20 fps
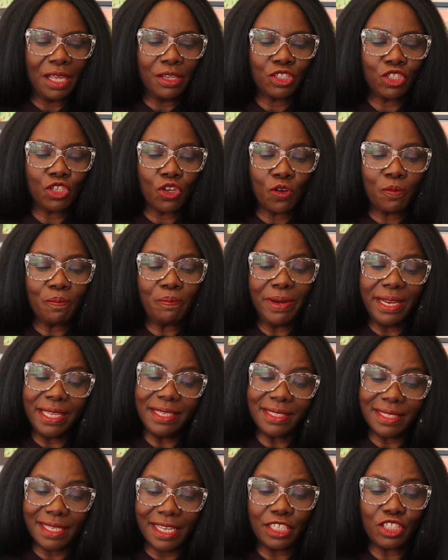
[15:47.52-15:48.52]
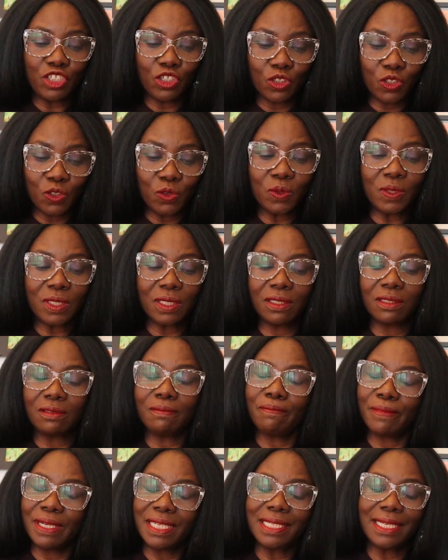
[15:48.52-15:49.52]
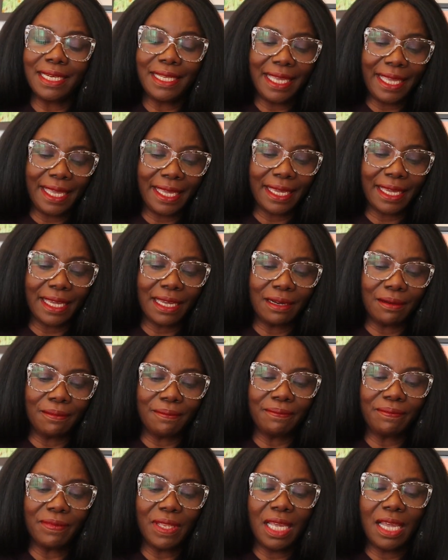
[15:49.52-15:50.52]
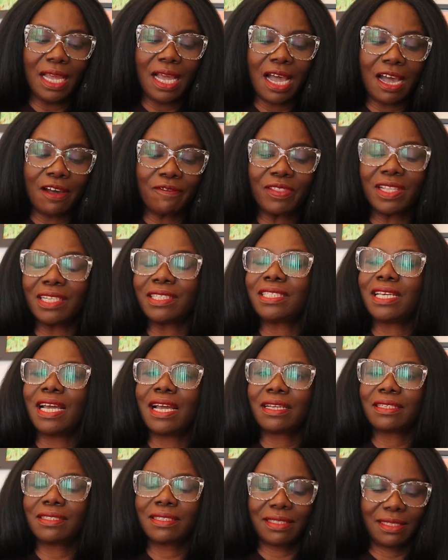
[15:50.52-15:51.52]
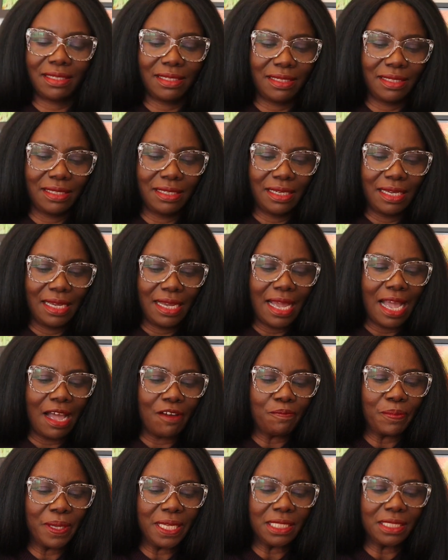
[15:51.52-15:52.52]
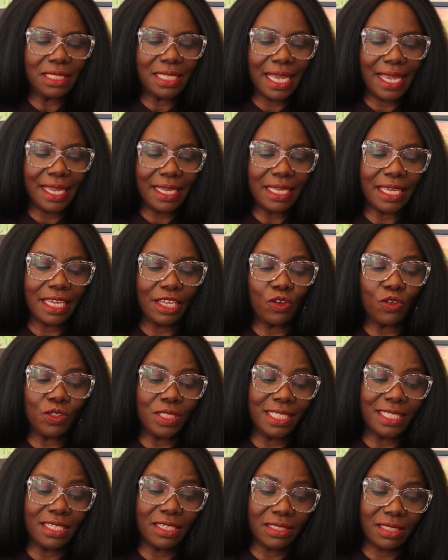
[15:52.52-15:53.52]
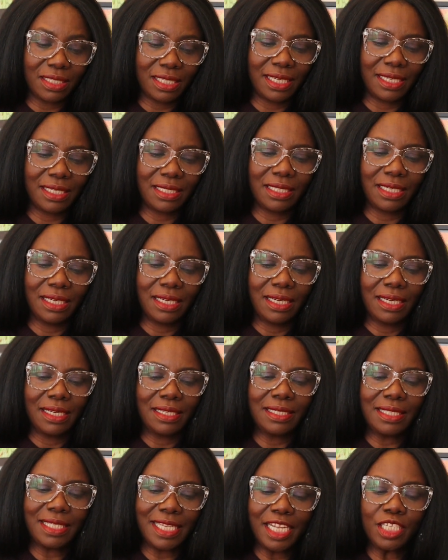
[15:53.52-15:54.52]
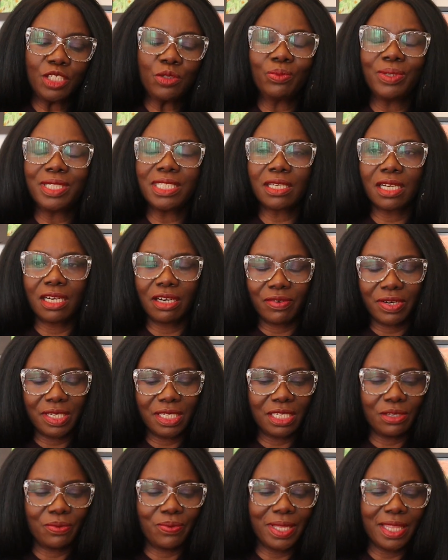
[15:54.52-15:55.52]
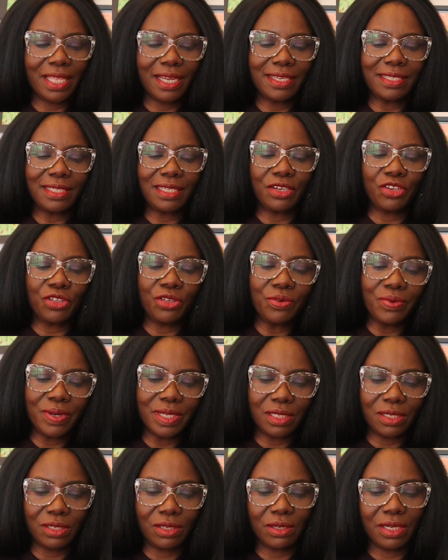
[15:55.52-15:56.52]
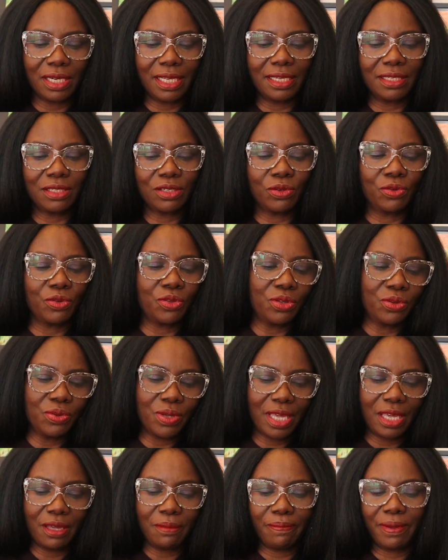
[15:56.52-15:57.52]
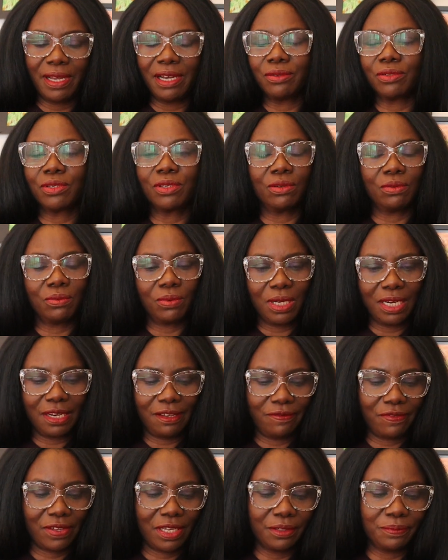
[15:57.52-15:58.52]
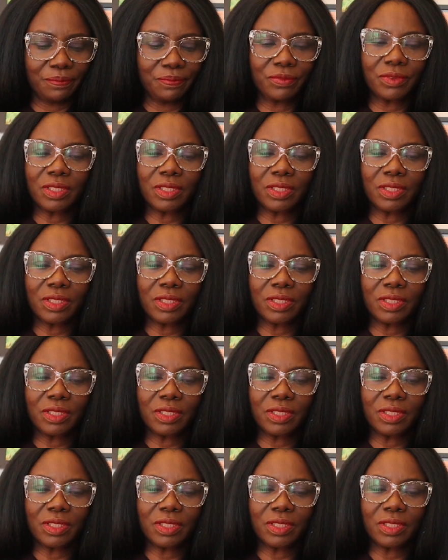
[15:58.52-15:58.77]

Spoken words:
So please state your total monthly income after tax have been taken or deducted. State which currency, whether it's in US dollars or UK pounds or whatever.